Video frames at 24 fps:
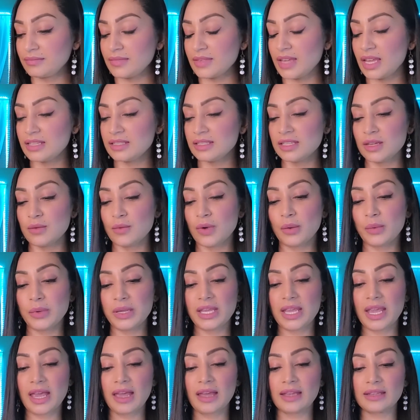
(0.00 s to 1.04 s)
and see what
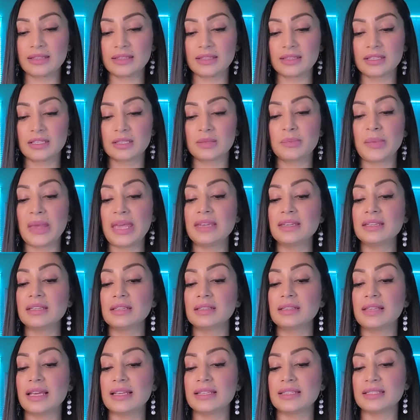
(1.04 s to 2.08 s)
we get. Spend
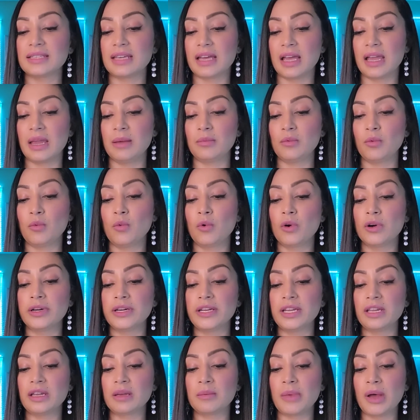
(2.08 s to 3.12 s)
less time
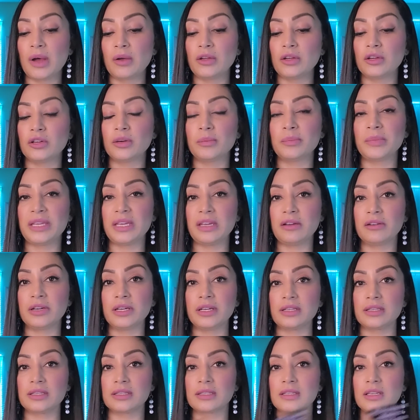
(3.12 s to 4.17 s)
worrying about your
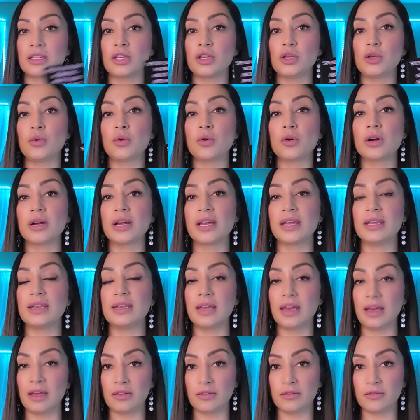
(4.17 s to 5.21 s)
appearance. You're
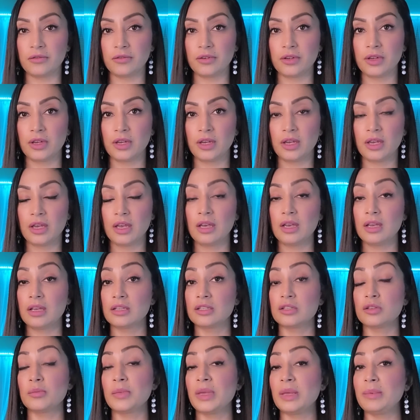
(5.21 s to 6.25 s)
enough.
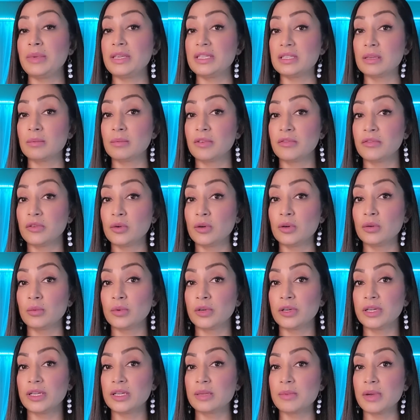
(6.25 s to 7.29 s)
So maybe some of you are
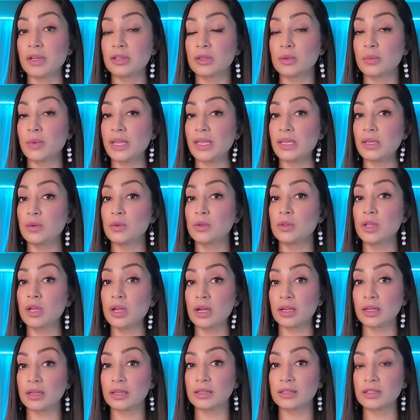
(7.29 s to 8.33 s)
worried about the way you
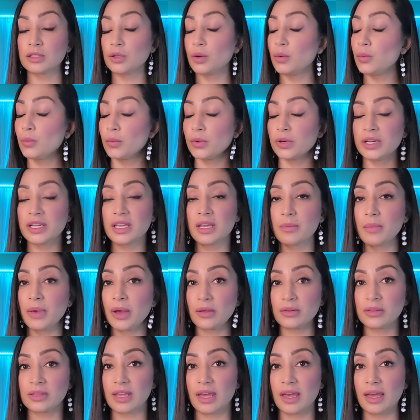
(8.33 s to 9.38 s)
look. Don't worry
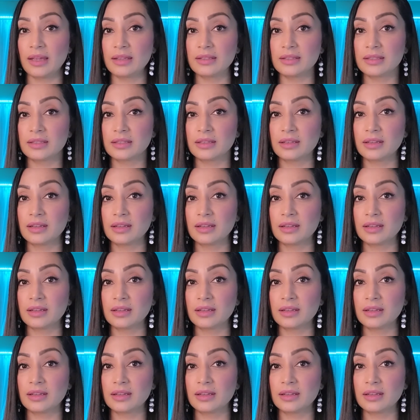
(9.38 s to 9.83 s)
about that